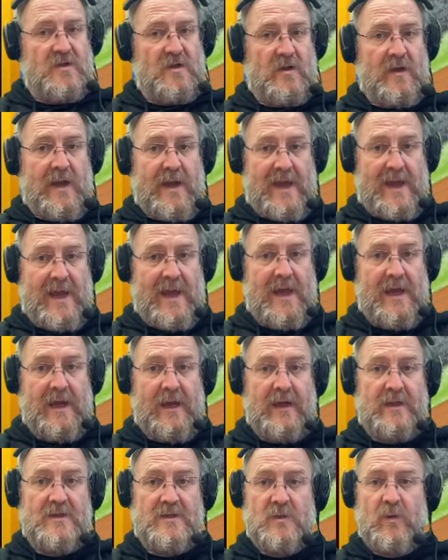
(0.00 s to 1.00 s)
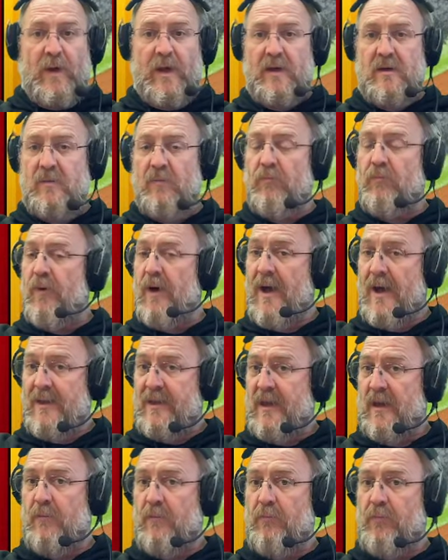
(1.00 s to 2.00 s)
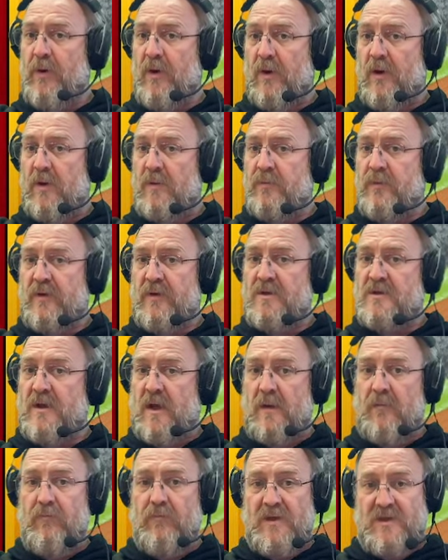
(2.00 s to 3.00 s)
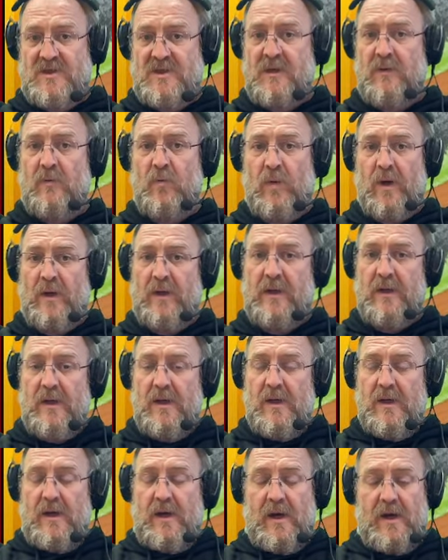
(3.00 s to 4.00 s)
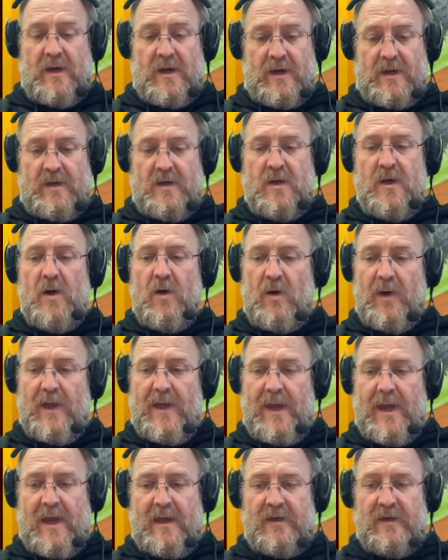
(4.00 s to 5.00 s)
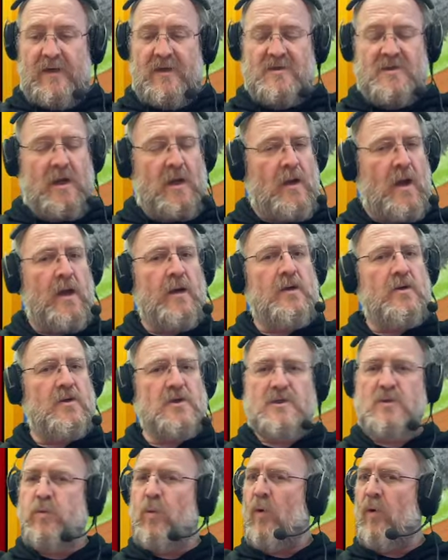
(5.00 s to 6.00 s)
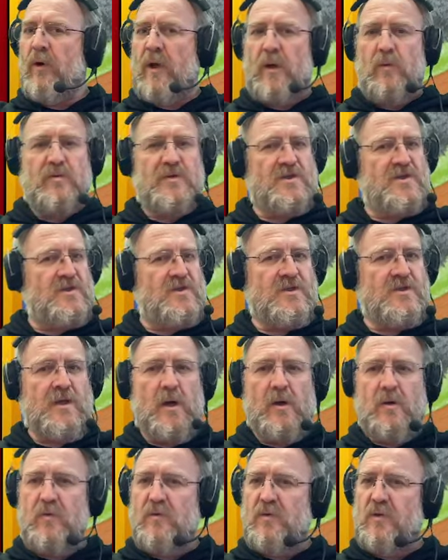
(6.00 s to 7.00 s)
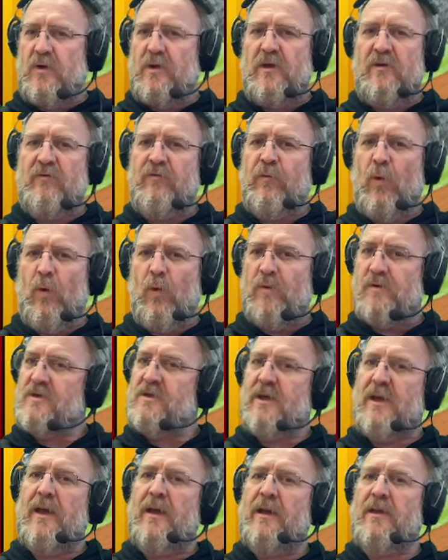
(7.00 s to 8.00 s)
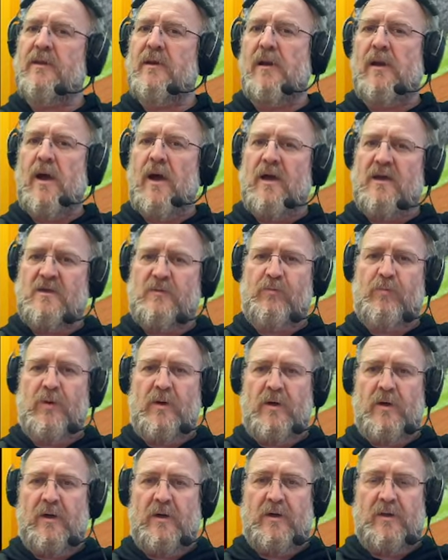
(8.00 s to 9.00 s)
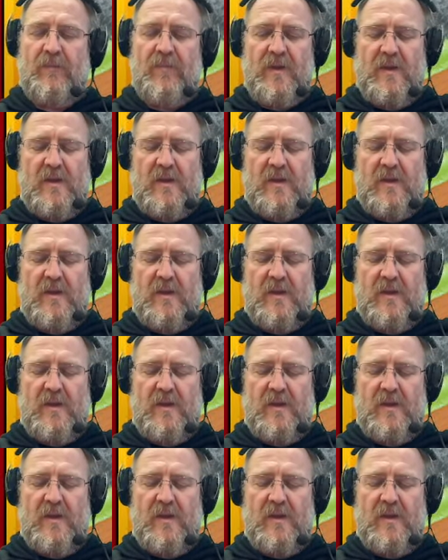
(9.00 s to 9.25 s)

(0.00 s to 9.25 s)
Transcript: that I had so I can buy that bird because I'm missing one. And I know I had it because I could have sworn I was so looking forward to getting the last bird,